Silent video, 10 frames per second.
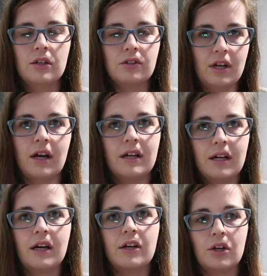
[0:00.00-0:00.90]
So yeah,
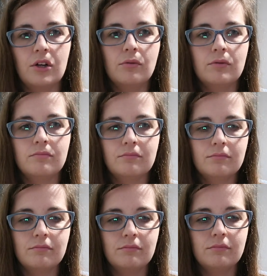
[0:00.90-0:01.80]
I'm gonna go
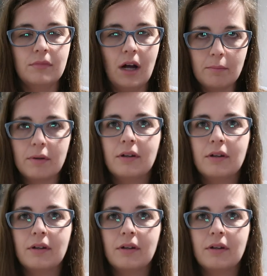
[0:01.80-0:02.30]
up.